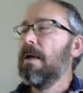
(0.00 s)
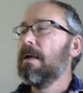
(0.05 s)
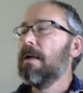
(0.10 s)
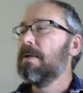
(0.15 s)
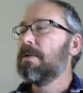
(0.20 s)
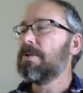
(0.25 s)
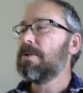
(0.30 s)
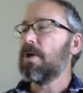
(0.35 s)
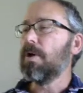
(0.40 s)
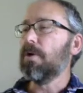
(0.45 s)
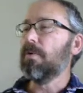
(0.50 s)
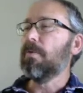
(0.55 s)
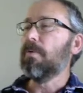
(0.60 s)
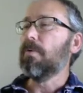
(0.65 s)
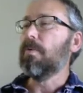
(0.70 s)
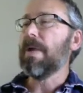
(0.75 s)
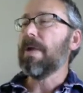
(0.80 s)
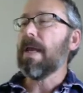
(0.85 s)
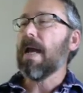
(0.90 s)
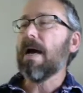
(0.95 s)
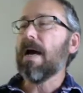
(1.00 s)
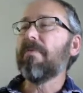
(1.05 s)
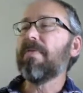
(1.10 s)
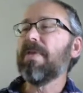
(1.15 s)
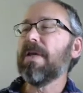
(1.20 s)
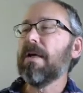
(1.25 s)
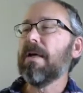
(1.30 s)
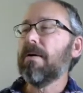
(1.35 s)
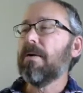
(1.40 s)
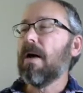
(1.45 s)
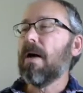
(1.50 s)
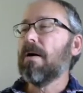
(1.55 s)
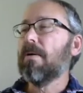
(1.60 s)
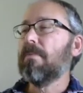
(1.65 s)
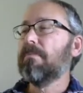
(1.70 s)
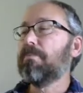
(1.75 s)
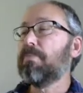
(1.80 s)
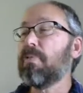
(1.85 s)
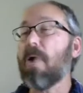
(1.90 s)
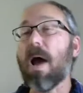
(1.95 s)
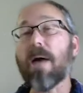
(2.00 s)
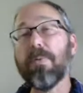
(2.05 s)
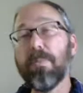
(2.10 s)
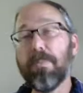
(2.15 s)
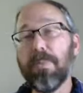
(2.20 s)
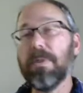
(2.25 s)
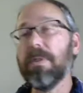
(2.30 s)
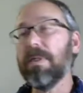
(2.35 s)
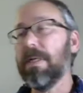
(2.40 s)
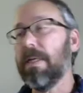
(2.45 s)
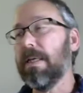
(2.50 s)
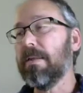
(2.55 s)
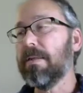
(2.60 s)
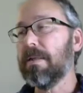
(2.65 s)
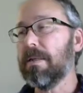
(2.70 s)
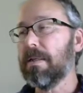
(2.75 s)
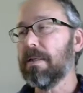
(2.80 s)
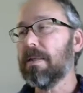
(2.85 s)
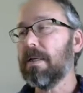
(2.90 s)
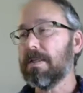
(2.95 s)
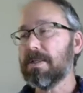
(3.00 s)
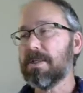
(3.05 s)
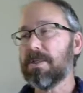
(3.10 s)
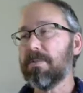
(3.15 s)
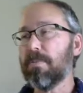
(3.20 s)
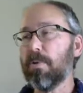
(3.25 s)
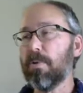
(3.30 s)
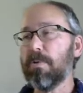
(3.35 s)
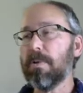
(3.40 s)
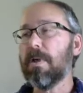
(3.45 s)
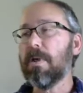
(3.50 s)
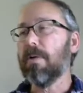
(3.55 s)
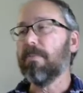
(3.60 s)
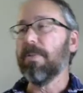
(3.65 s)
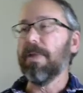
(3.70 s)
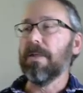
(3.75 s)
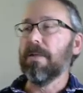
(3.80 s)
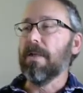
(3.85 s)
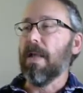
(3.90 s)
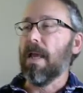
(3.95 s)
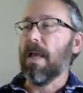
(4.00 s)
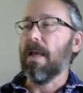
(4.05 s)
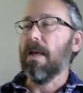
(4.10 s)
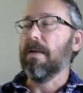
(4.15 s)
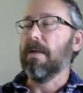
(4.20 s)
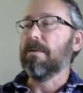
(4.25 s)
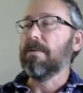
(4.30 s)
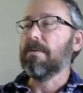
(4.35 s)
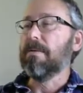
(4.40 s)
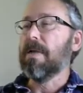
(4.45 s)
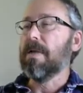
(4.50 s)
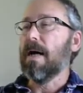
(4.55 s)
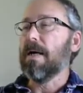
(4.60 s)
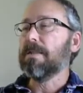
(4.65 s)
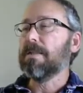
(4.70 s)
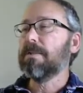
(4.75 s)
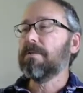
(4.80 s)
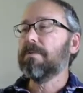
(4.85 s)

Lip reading: So we have the probability that a customer will come in and not